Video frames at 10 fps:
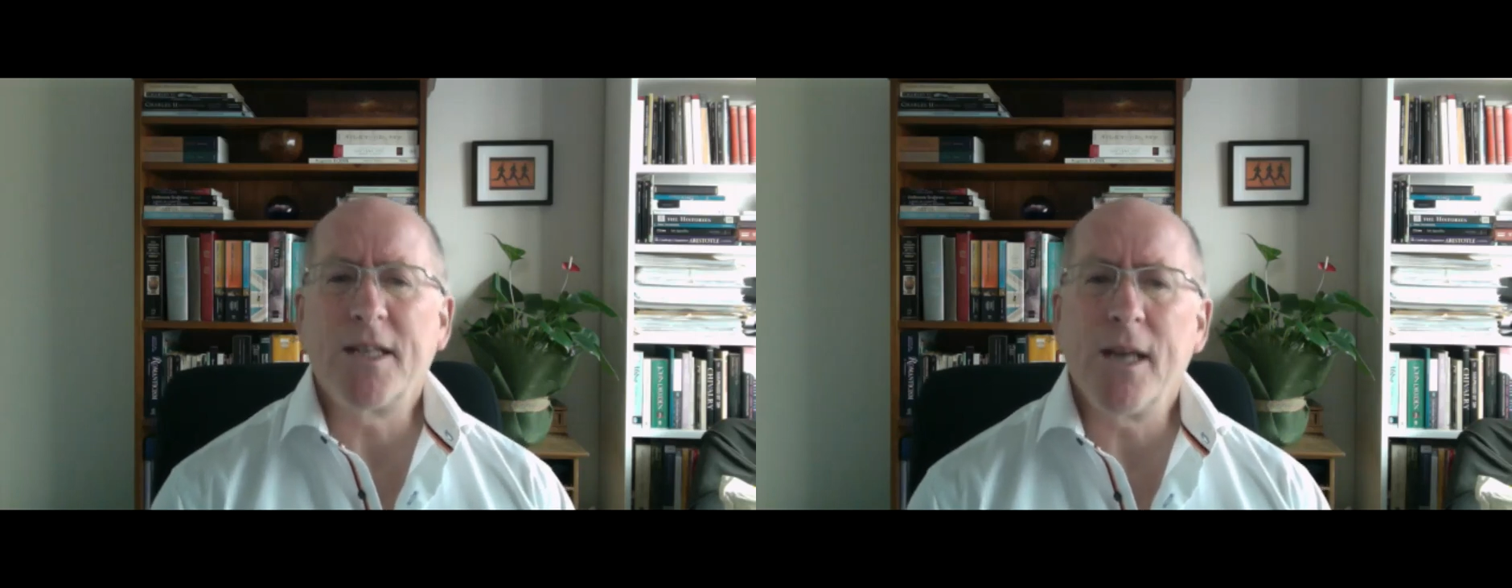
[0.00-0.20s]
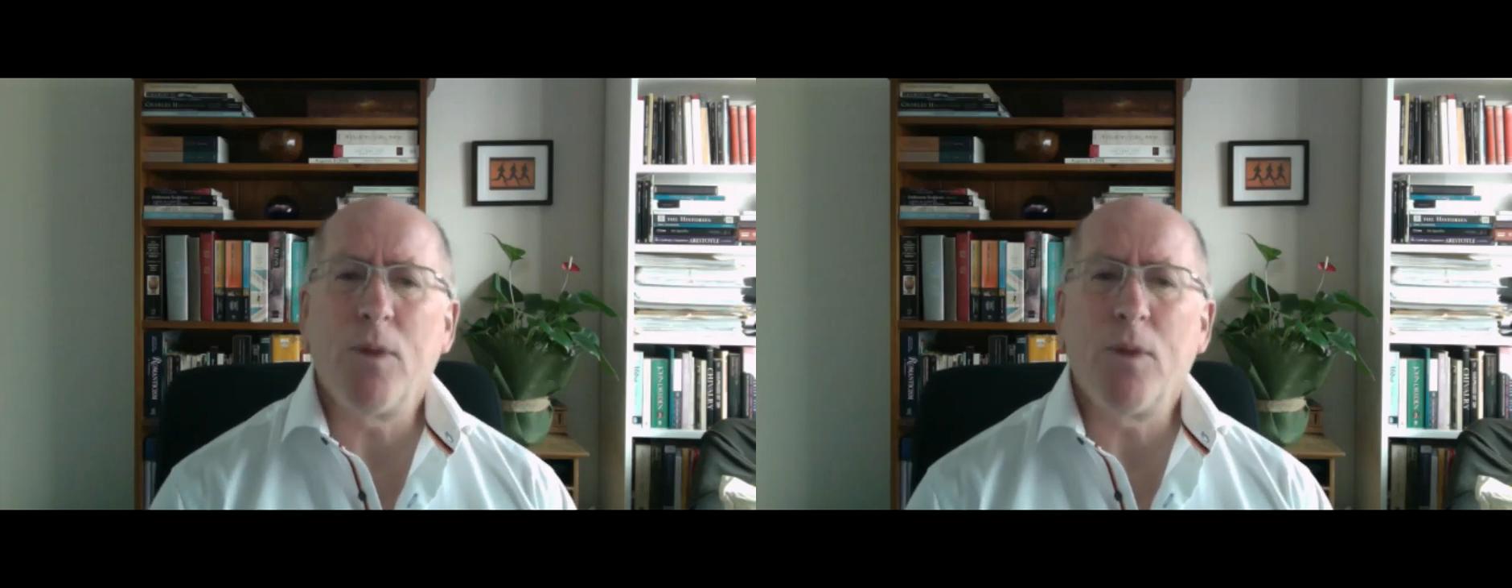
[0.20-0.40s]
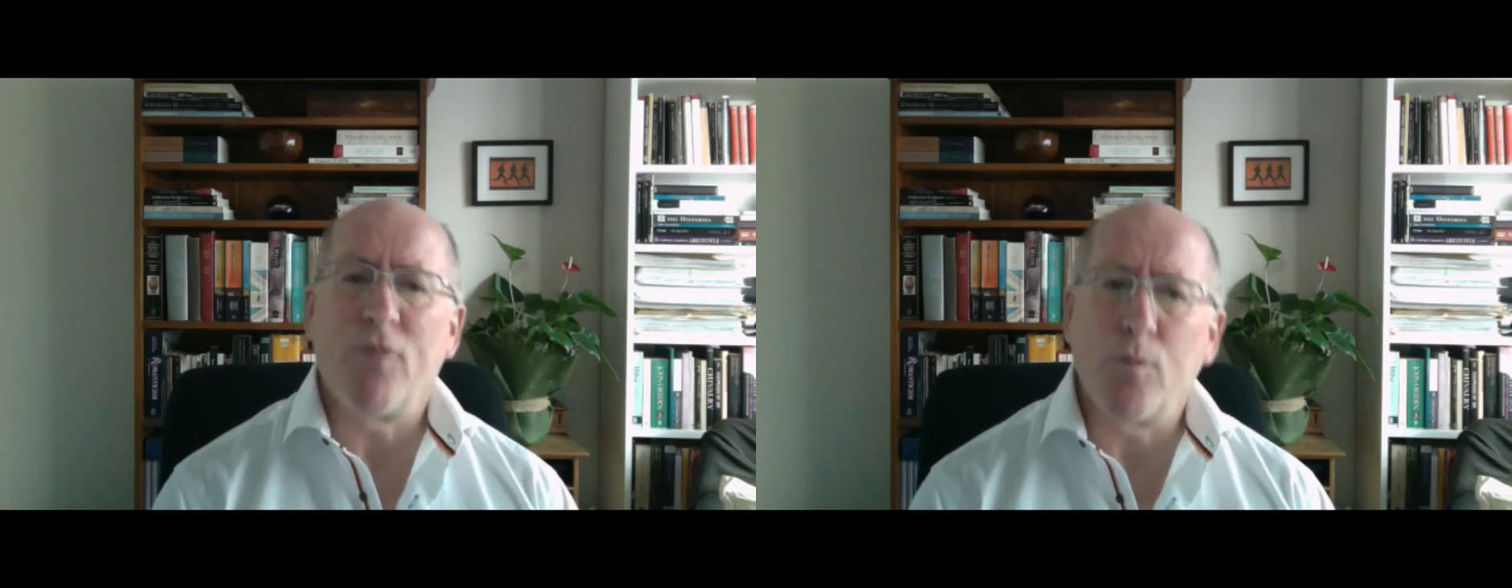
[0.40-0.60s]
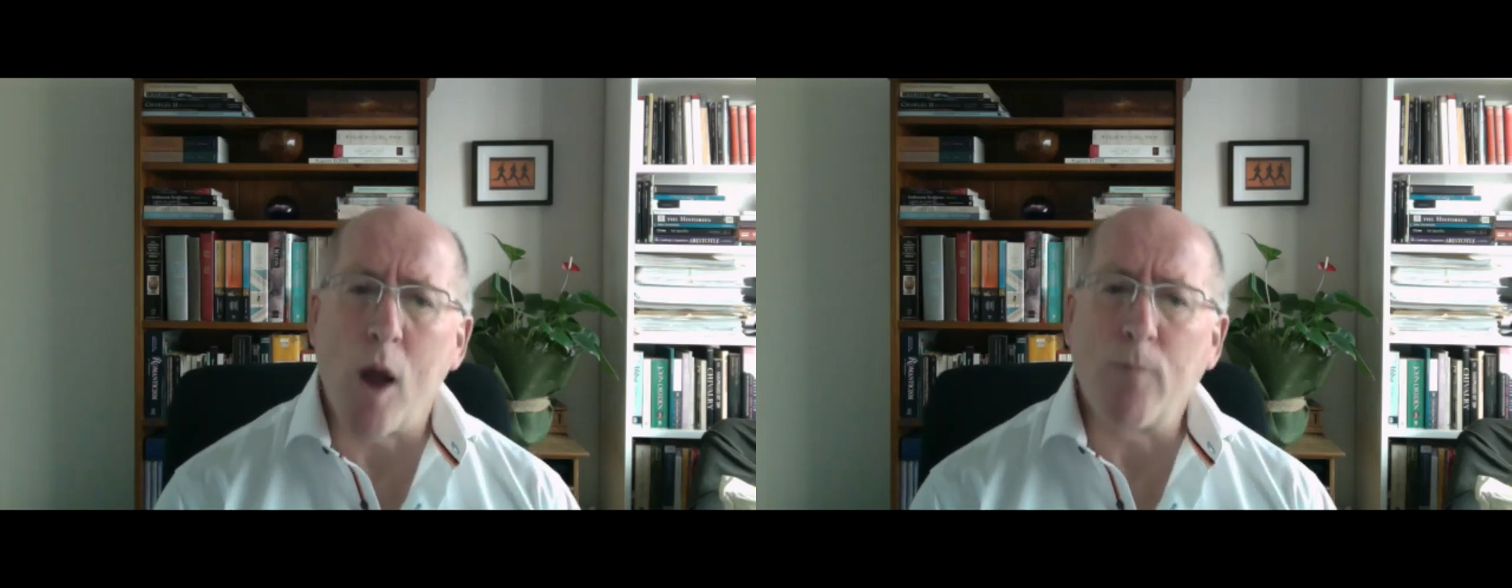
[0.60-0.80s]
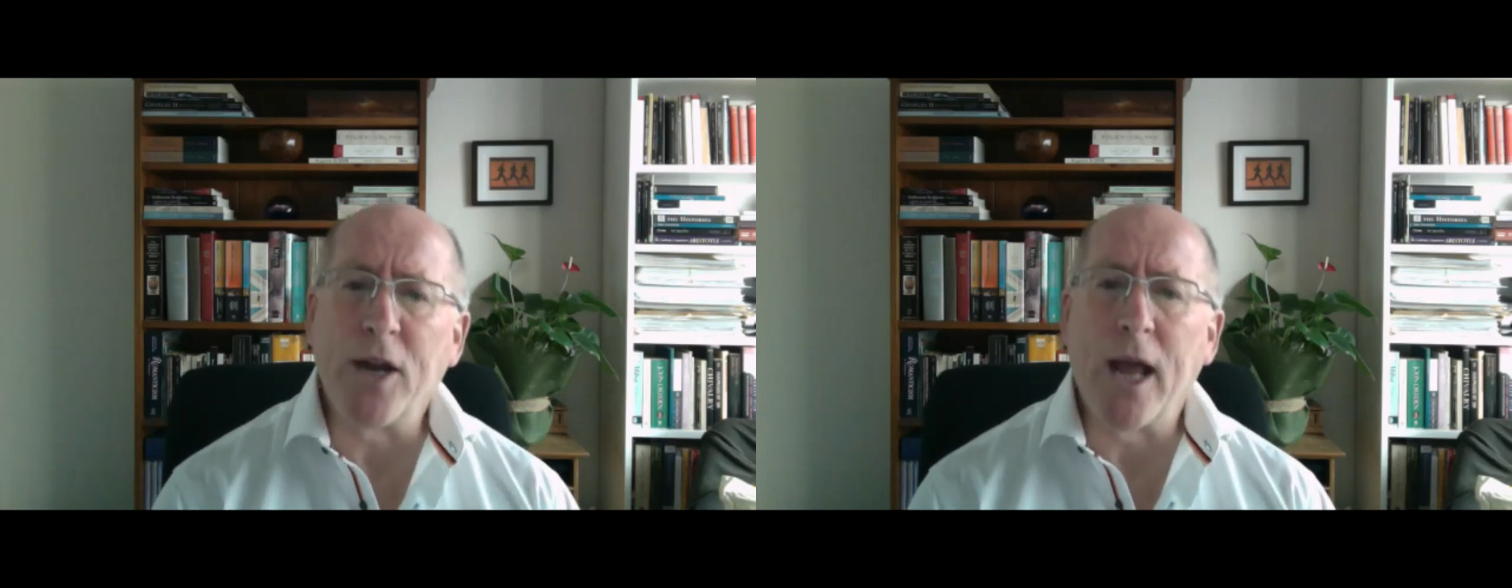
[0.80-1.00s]
example of a
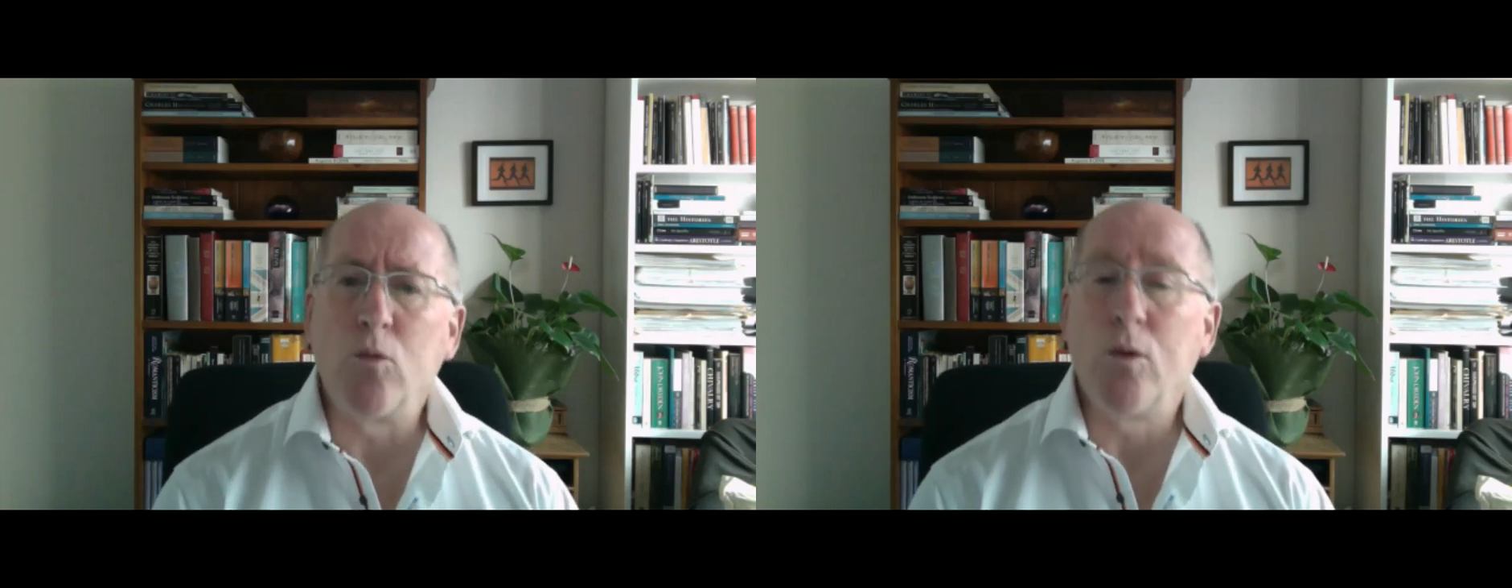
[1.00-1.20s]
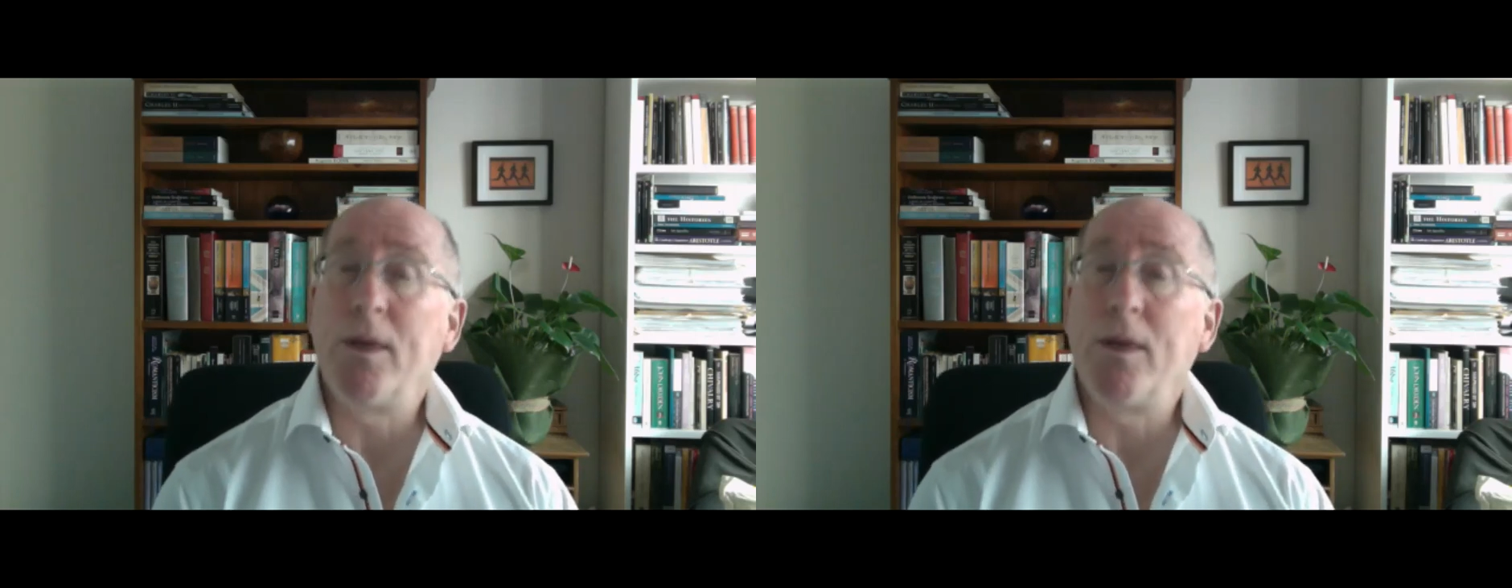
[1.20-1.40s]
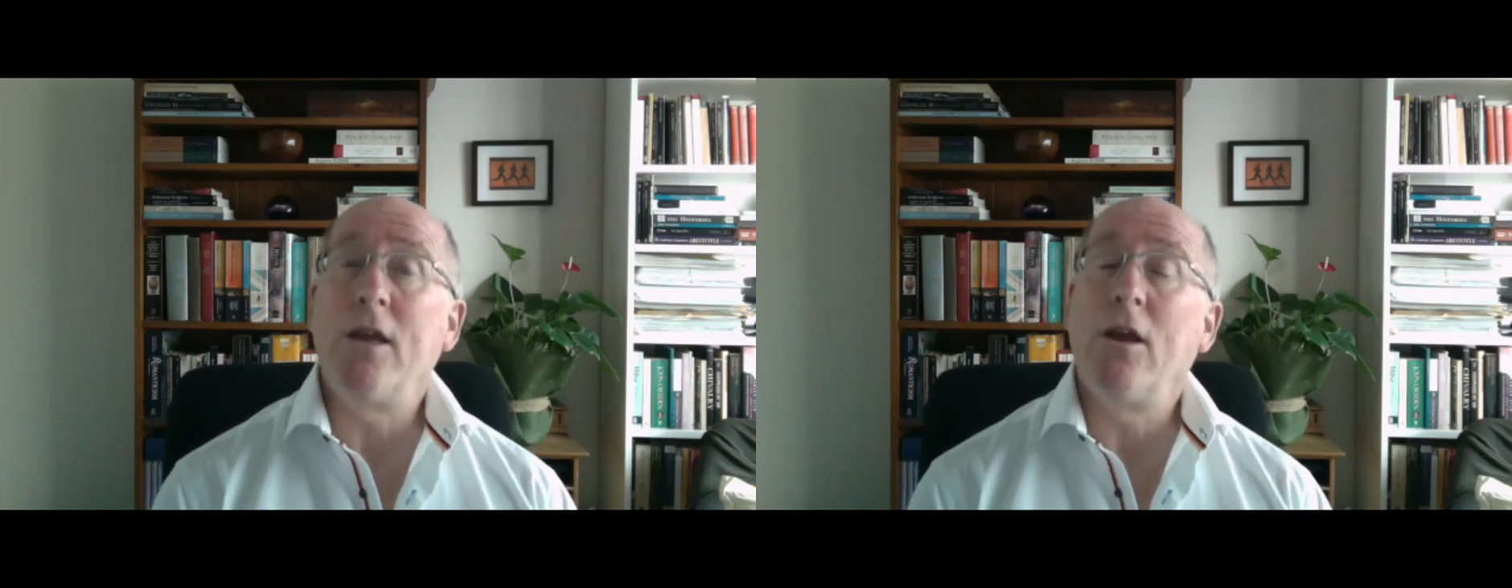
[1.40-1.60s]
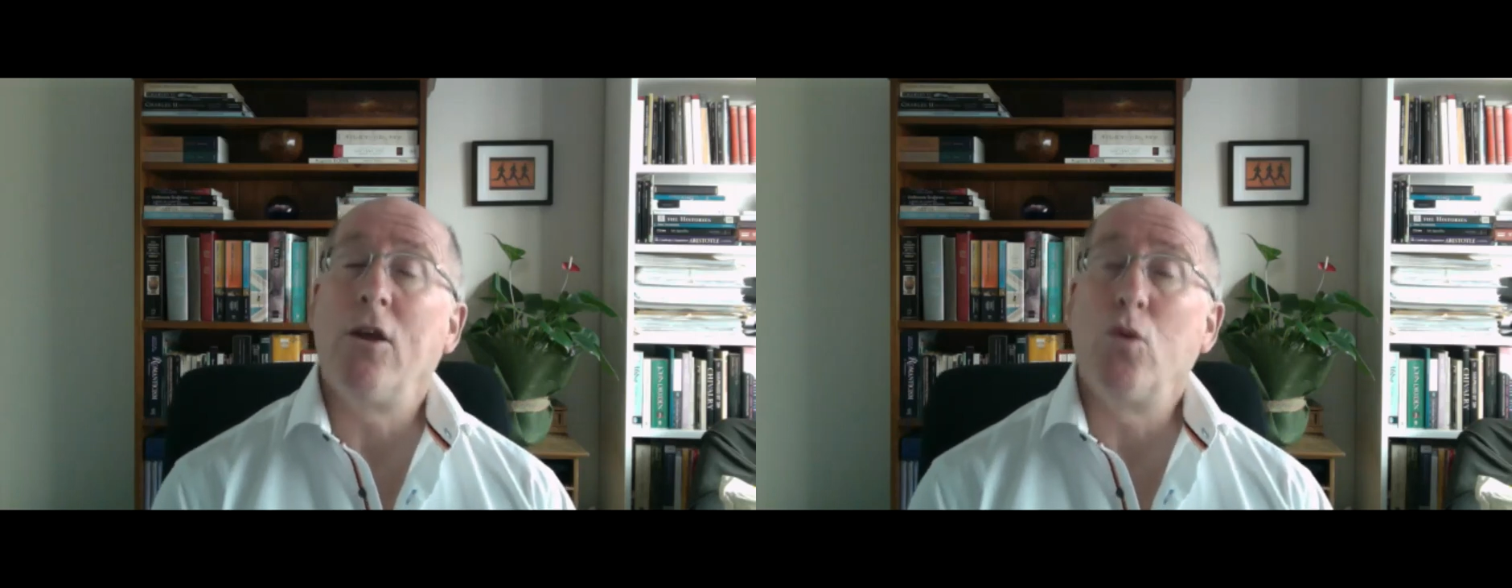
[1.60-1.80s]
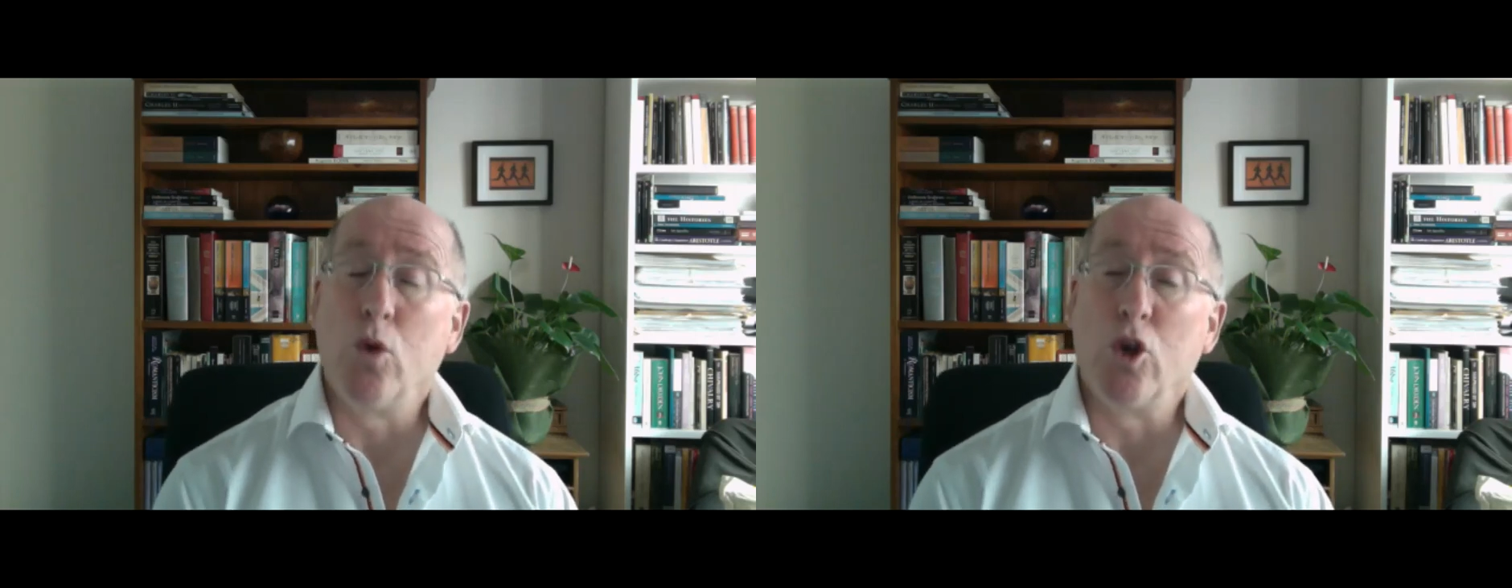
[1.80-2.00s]
proper noun would be
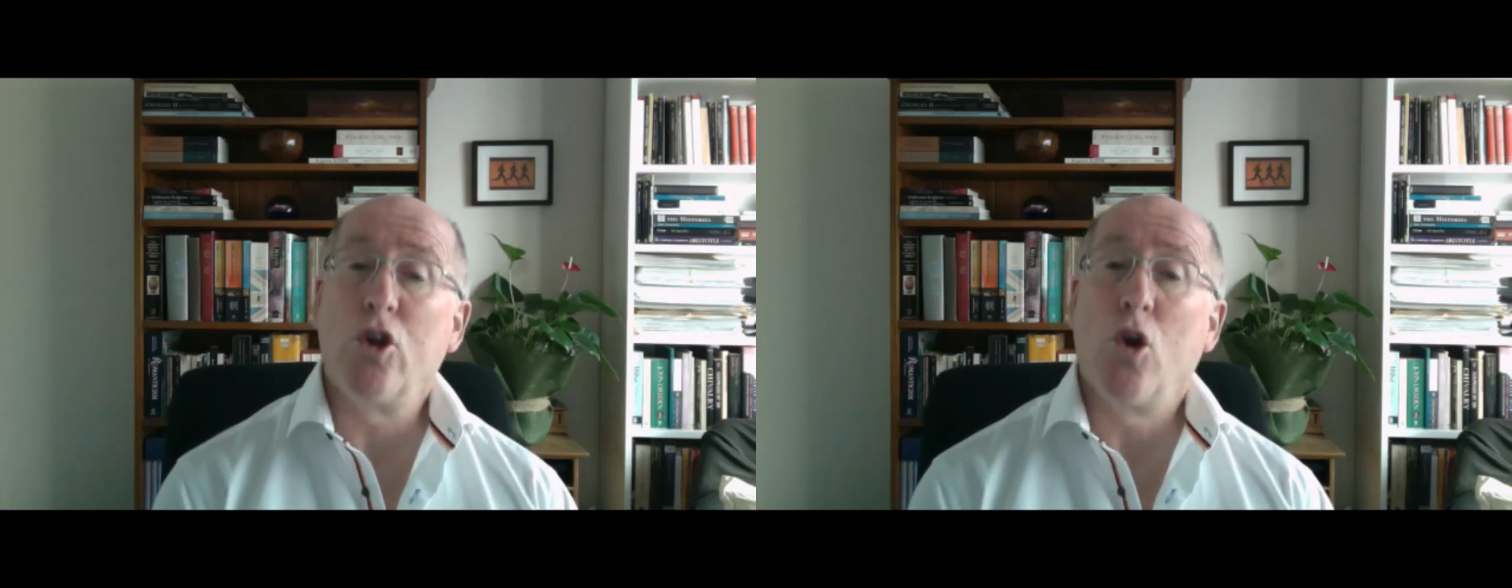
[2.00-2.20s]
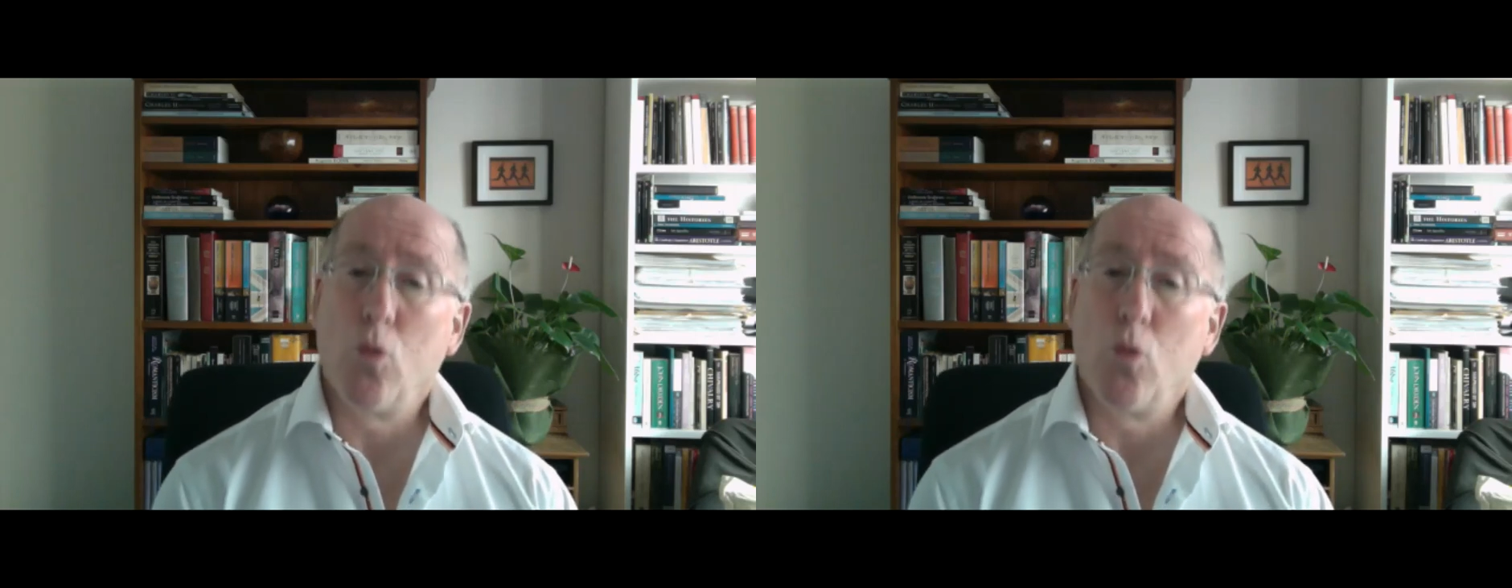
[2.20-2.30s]
the word